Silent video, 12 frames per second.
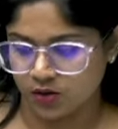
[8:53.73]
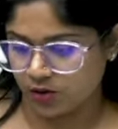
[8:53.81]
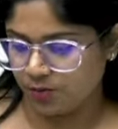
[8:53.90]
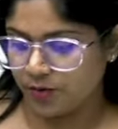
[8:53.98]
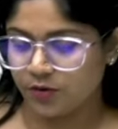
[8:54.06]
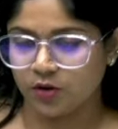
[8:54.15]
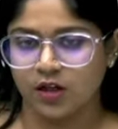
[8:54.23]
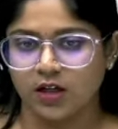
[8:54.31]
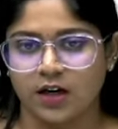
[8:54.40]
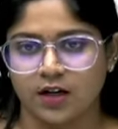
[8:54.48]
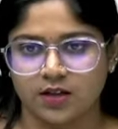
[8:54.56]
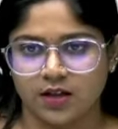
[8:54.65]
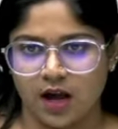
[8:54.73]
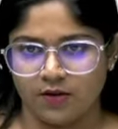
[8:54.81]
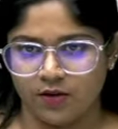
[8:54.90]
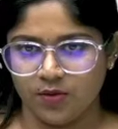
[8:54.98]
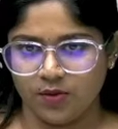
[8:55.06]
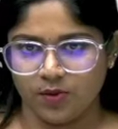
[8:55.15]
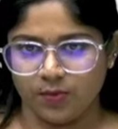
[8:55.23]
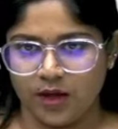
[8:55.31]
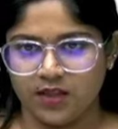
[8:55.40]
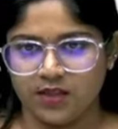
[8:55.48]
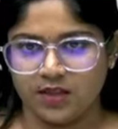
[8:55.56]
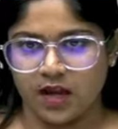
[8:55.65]
So before that, let us have a
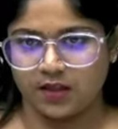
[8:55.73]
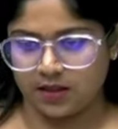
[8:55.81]
mains answer